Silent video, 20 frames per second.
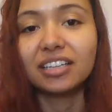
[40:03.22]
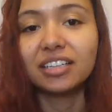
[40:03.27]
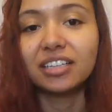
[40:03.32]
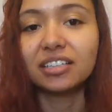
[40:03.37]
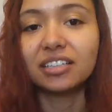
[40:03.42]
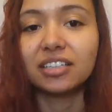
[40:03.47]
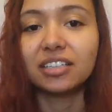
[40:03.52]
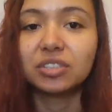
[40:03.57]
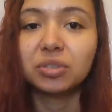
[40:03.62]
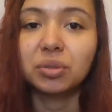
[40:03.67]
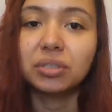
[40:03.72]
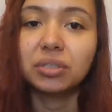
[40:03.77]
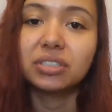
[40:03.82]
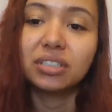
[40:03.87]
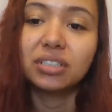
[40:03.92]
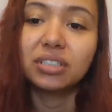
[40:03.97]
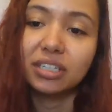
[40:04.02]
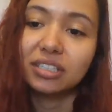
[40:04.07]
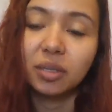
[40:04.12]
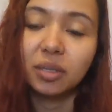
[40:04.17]
then like towards
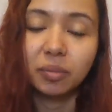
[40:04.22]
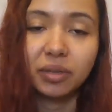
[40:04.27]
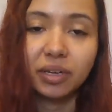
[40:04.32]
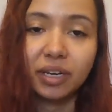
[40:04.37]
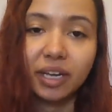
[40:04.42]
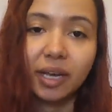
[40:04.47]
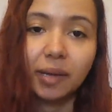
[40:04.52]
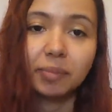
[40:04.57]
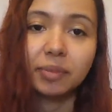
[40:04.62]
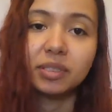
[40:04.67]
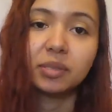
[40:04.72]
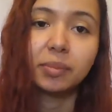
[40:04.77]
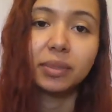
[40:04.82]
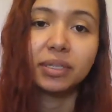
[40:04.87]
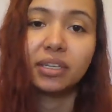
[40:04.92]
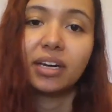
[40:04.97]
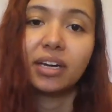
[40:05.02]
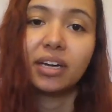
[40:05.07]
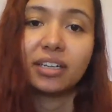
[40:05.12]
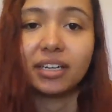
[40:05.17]
the end something happens,
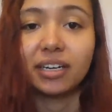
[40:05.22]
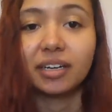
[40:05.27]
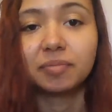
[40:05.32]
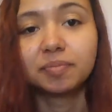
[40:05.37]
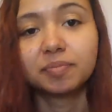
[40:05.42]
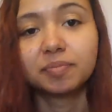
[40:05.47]
but not yet.